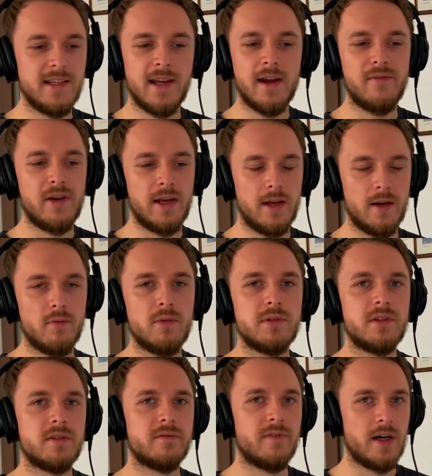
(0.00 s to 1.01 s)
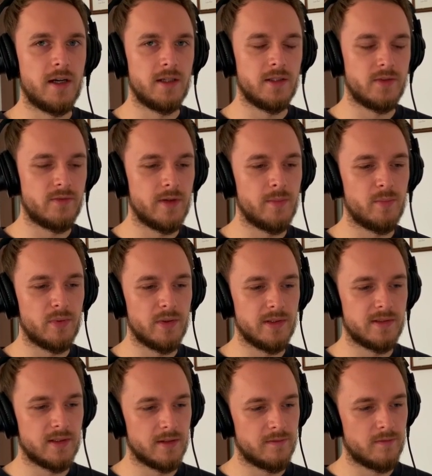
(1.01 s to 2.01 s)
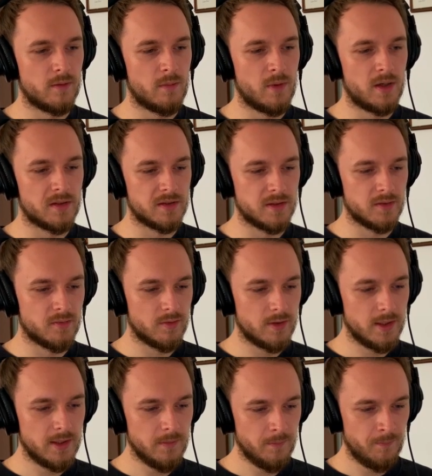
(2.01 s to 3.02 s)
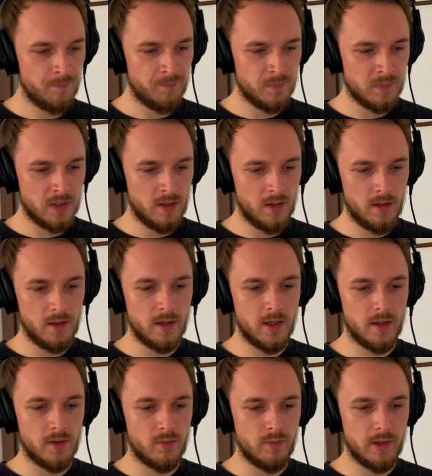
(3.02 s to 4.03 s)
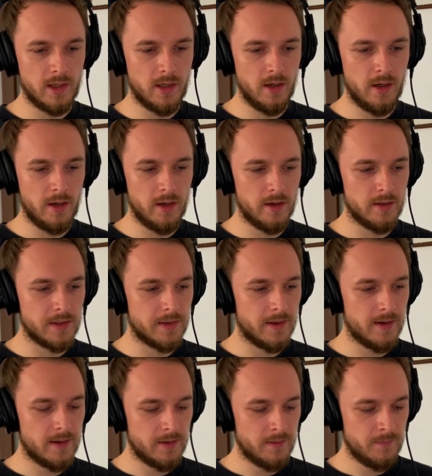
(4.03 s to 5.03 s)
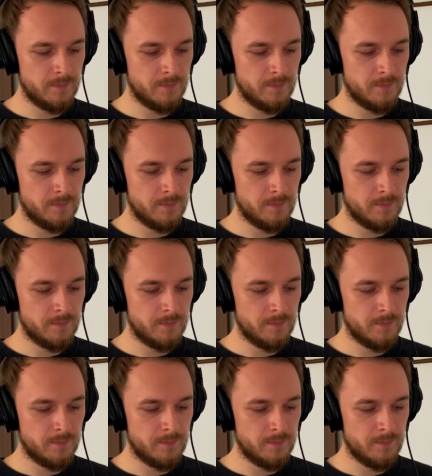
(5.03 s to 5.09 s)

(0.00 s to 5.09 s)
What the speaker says: I've added was this vinyl 3 preset from RC20. Again, tweaking here and there.